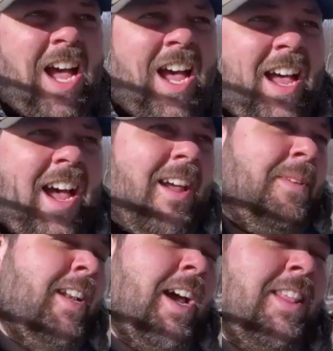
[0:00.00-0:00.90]
I
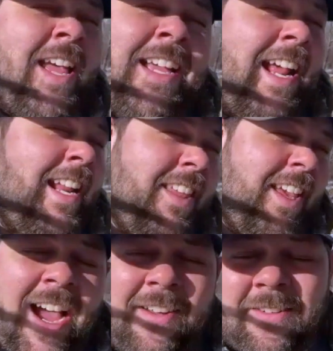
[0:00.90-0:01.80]
mean, unlike anything
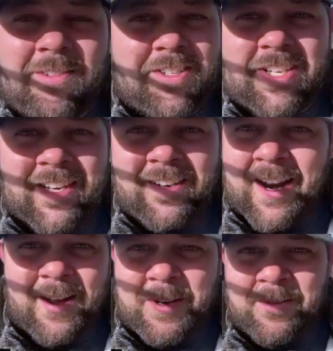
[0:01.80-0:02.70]
I've ever seen. And
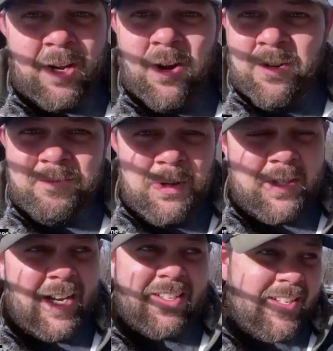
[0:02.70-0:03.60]
I've been going moose
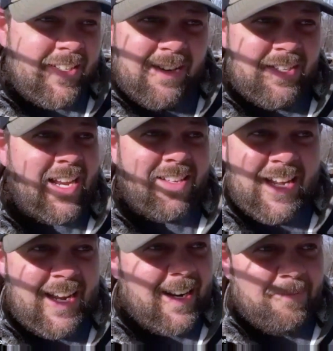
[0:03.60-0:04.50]
hunting since I was
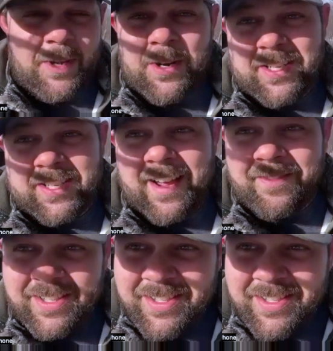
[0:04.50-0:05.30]
18. I'm 37.